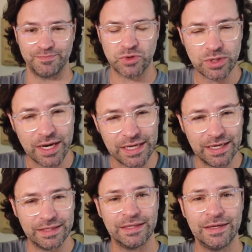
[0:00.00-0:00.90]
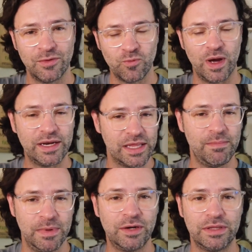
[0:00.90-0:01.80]
Trying to hit right in
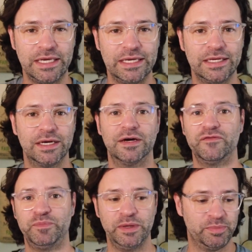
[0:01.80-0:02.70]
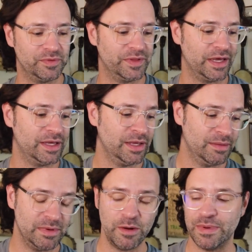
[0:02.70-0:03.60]
that middle lane of people that
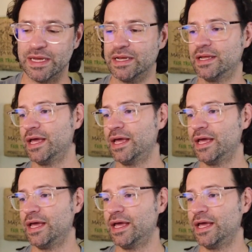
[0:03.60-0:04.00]
may or may not